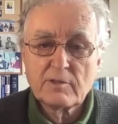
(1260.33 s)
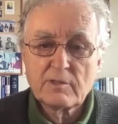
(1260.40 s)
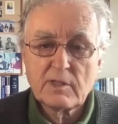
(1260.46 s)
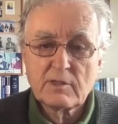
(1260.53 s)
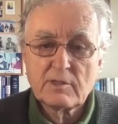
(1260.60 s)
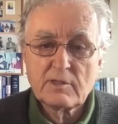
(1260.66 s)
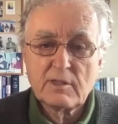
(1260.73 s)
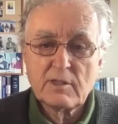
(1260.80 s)

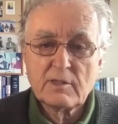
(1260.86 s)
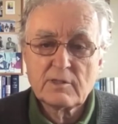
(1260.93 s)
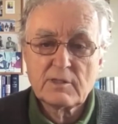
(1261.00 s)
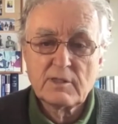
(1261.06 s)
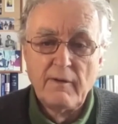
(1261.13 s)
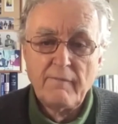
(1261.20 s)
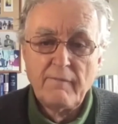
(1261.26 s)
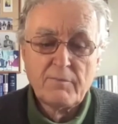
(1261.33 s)

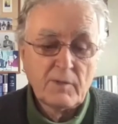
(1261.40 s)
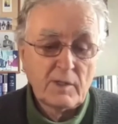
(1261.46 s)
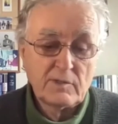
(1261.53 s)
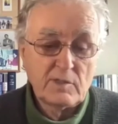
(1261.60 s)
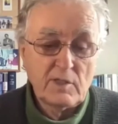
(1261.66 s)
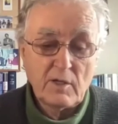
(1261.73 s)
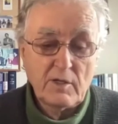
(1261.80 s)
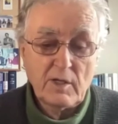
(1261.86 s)
60s.
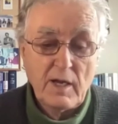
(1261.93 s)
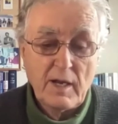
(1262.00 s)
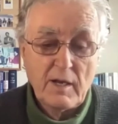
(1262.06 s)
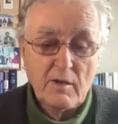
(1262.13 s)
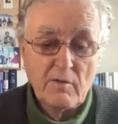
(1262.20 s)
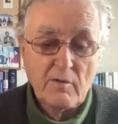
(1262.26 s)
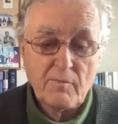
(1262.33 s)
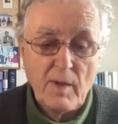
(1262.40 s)
It's not in
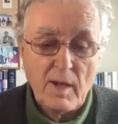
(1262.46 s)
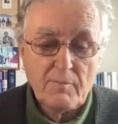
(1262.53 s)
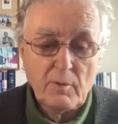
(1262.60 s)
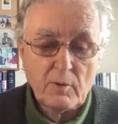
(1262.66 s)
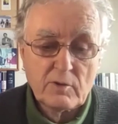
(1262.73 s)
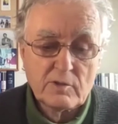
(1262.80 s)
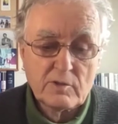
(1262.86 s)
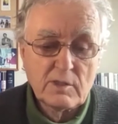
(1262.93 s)
any of my
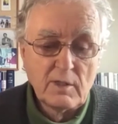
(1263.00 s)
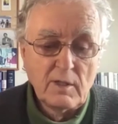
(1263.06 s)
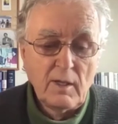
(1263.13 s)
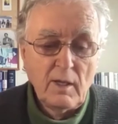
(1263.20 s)
books.